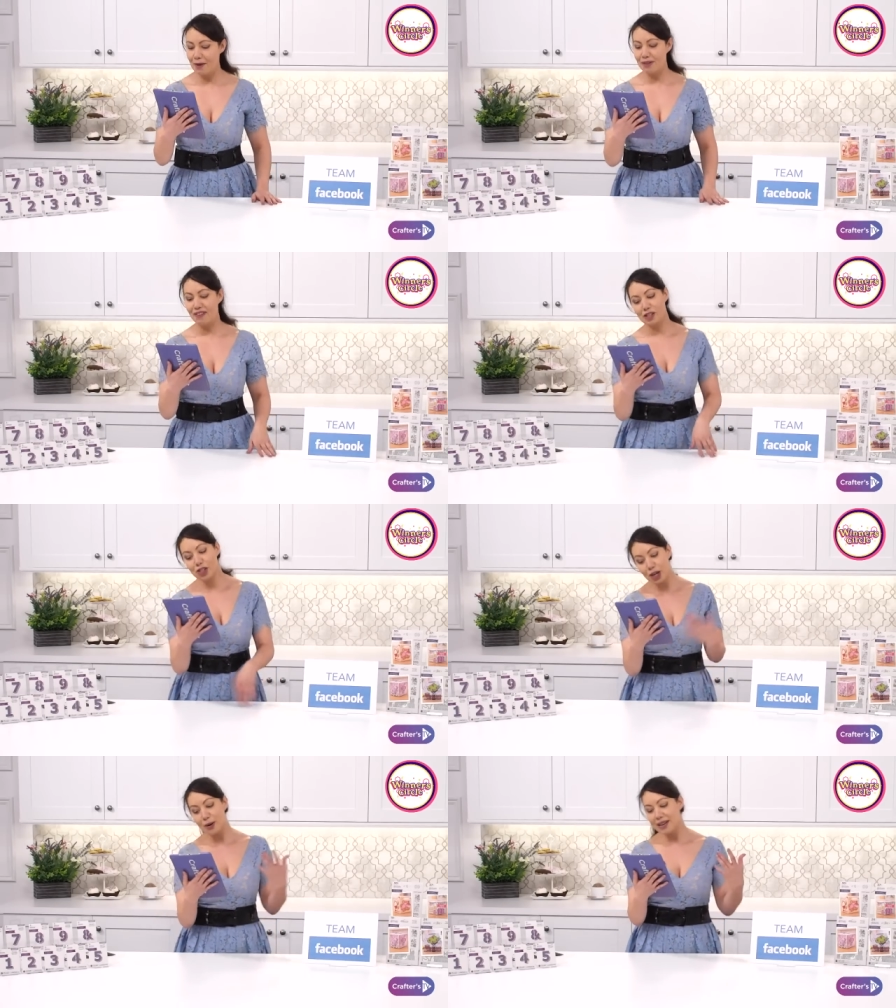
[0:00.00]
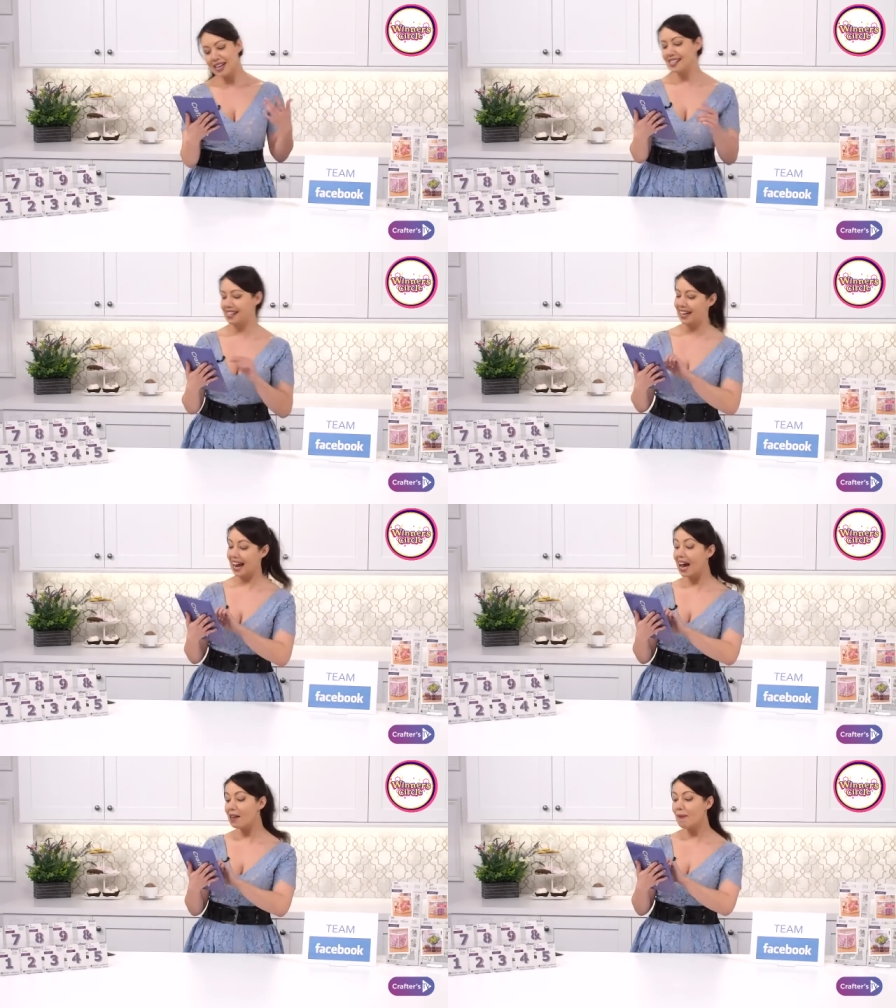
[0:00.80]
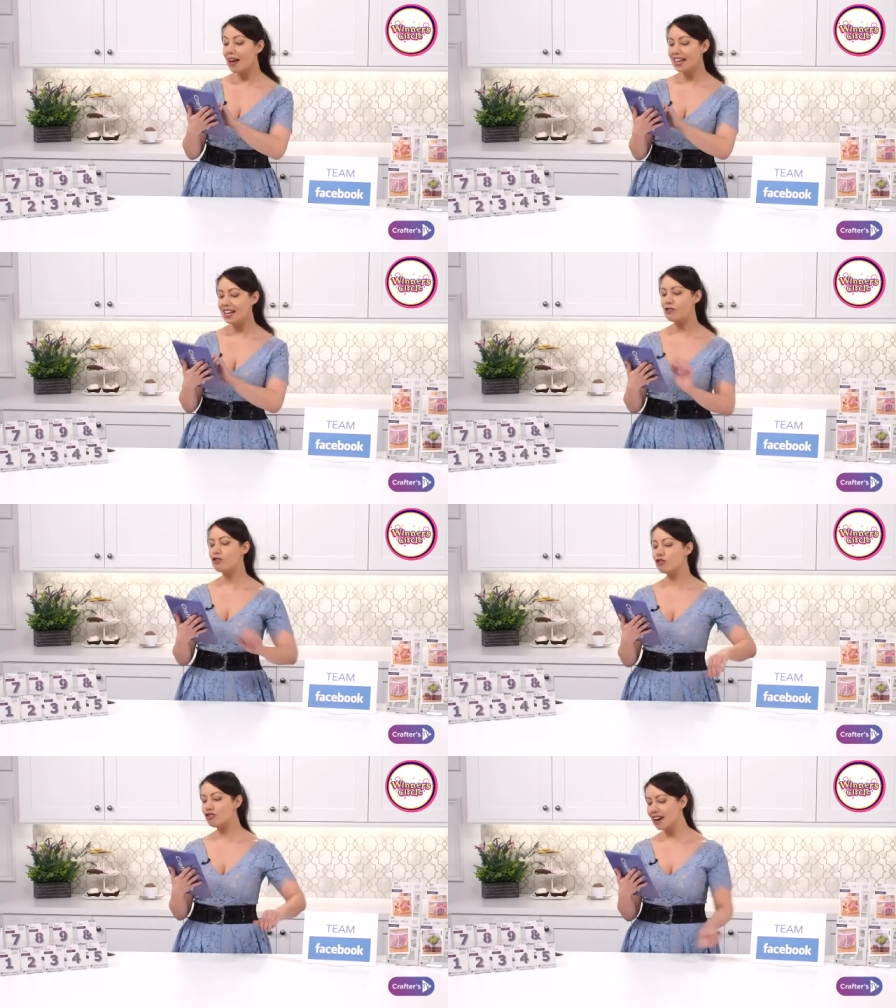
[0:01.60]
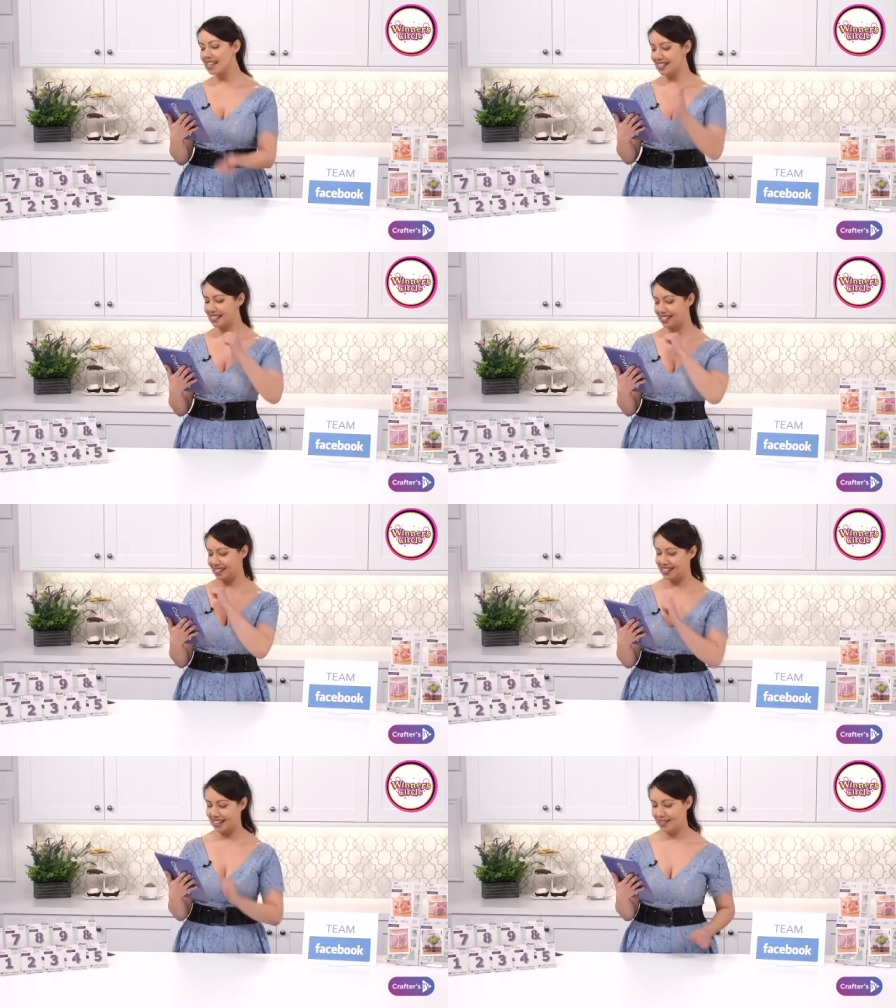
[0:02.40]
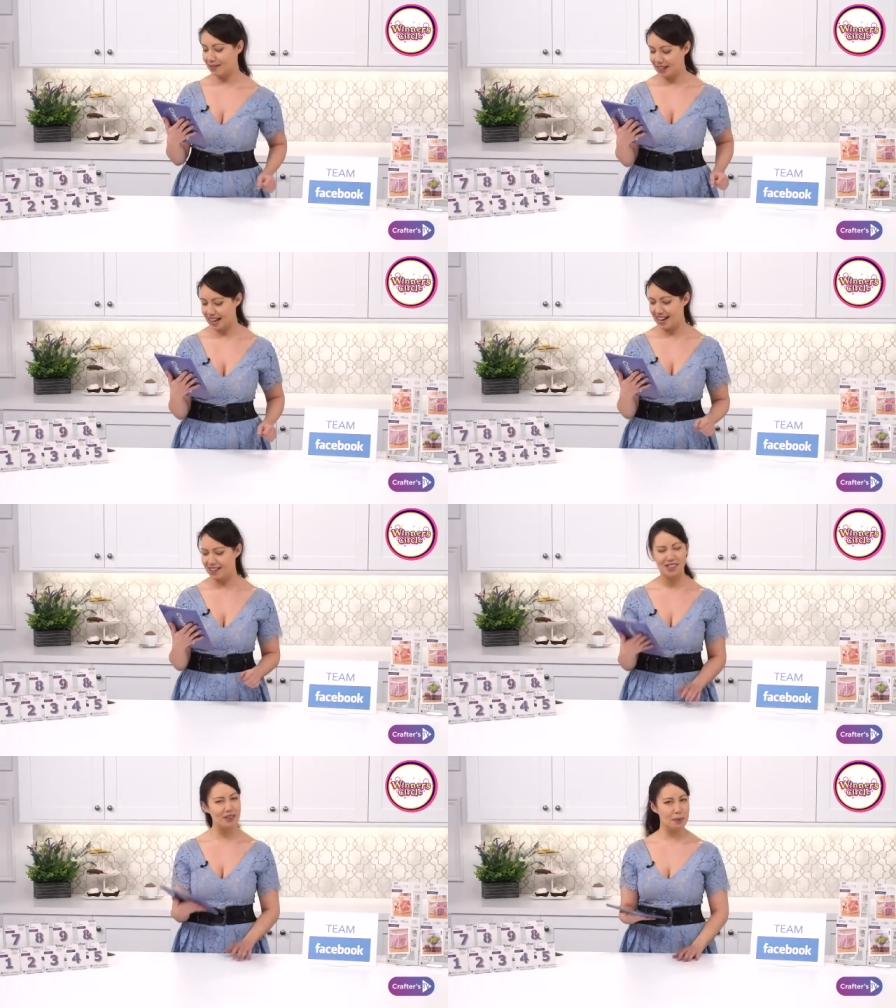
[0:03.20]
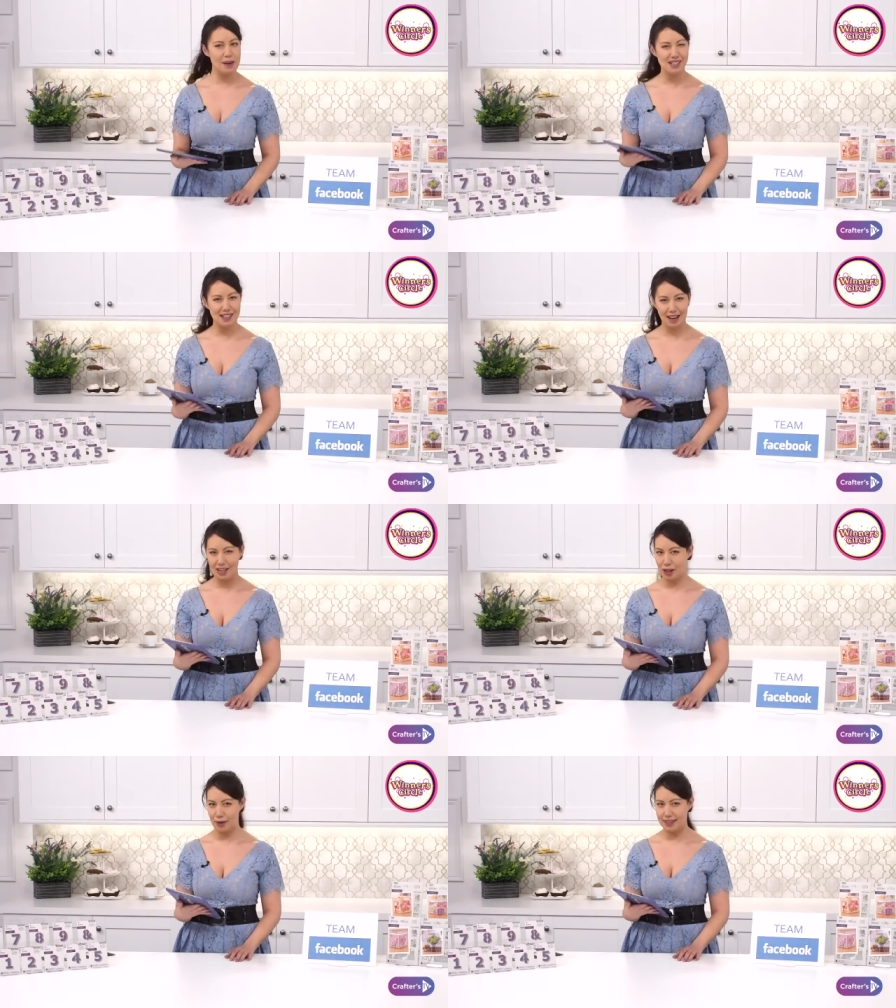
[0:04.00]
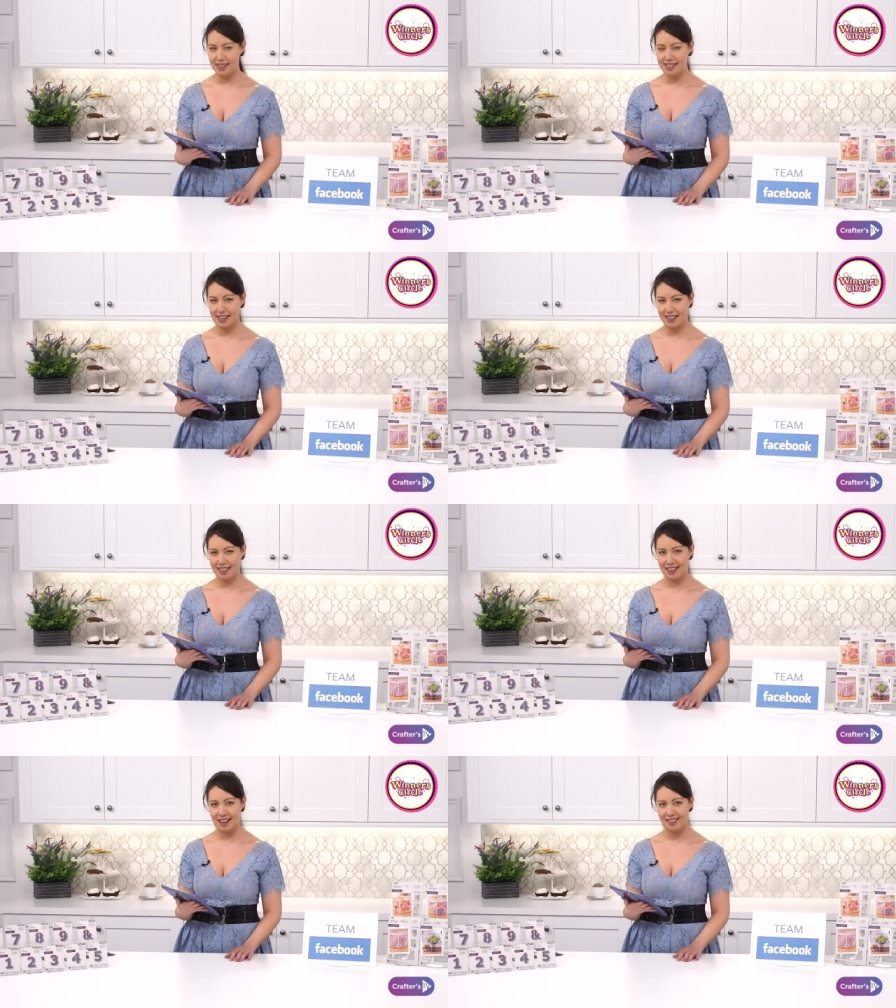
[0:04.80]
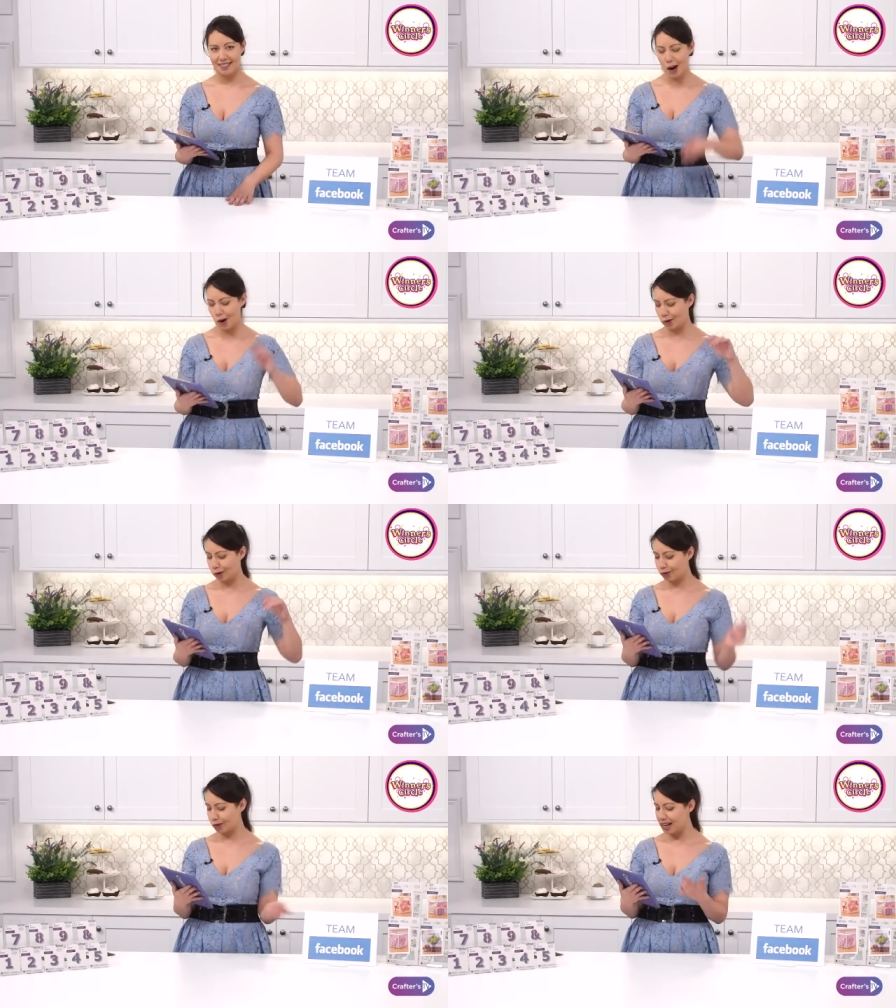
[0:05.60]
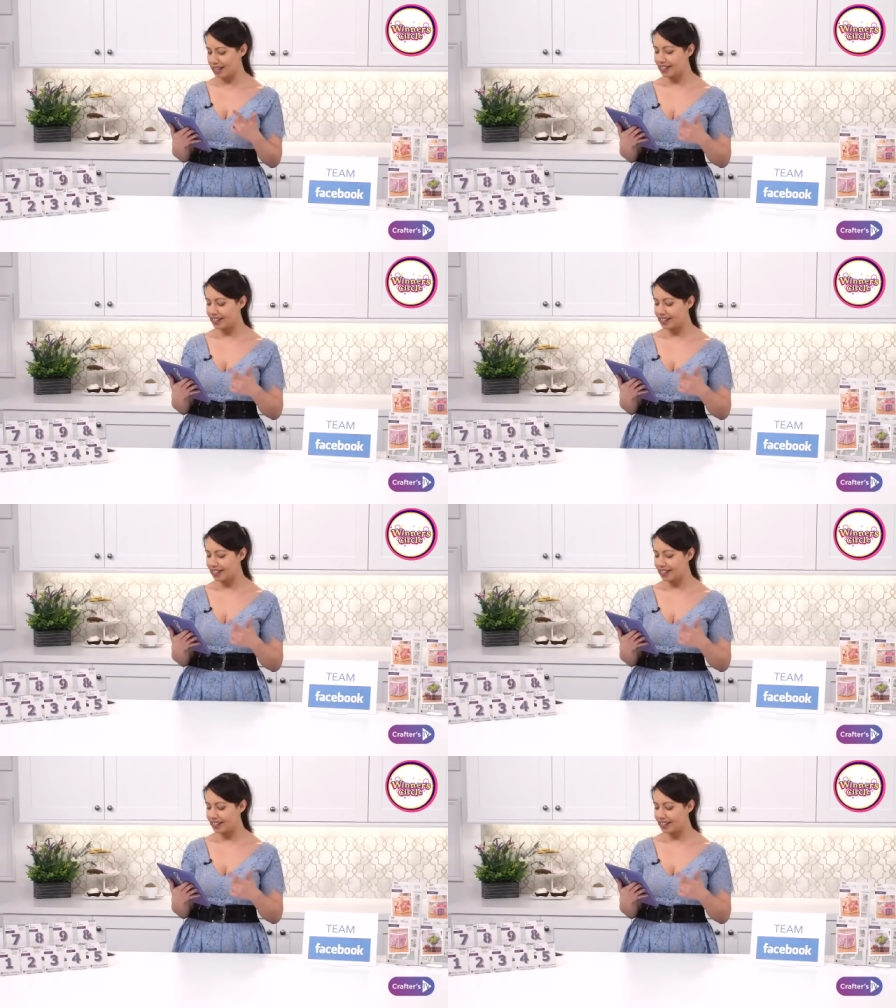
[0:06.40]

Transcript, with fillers: We've had June in saying, hi Becky, great to see you again. Sorry, I made you sound like Tony the Tiger then. They're all great.